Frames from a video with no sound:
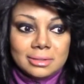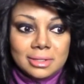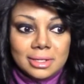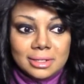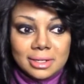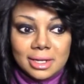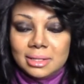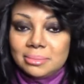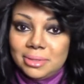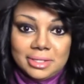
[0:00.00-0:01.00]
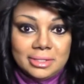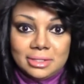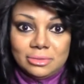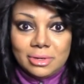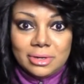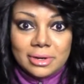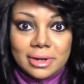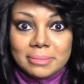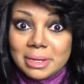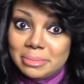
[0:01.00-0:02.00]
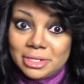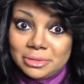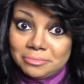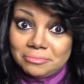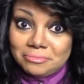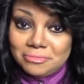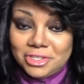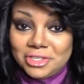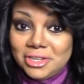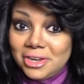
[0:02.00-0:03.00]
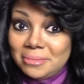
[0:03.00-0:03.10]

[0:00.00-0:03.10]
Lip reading: on the channel and it'll give me a zest